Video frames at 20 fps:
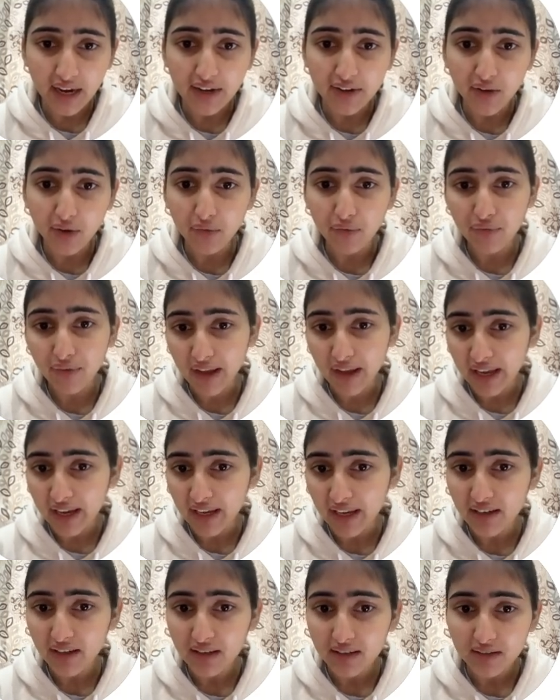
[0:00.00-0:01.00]
kind of
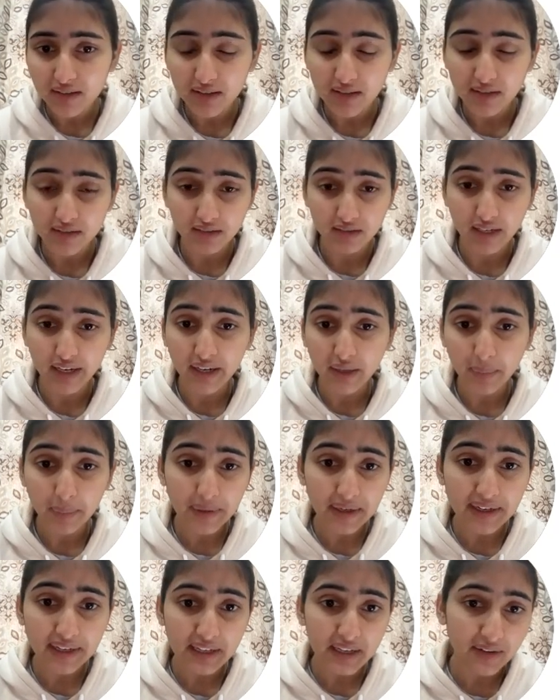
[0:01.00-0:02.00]
file
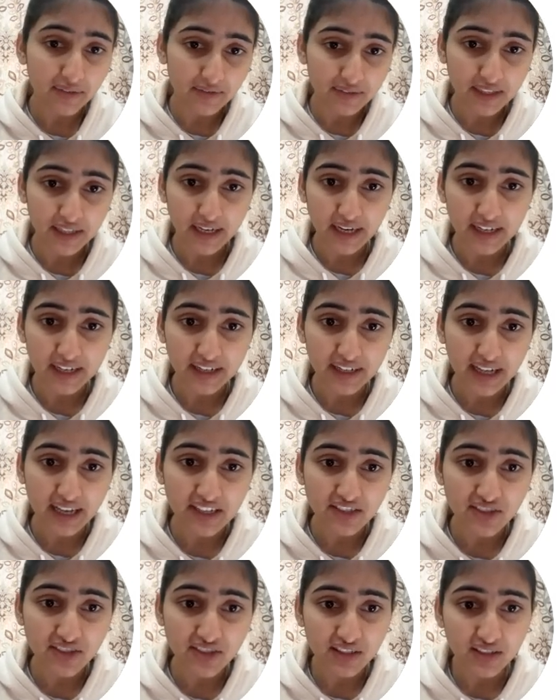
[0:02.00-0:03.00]
like PDF they can
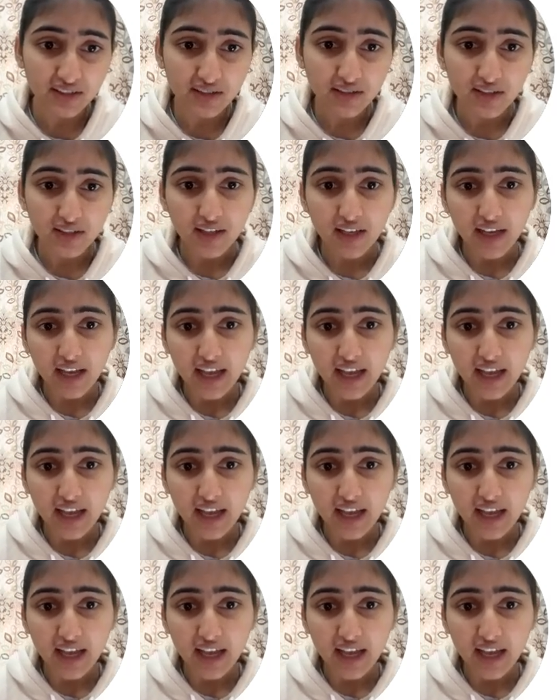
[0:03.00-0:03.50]
attach here,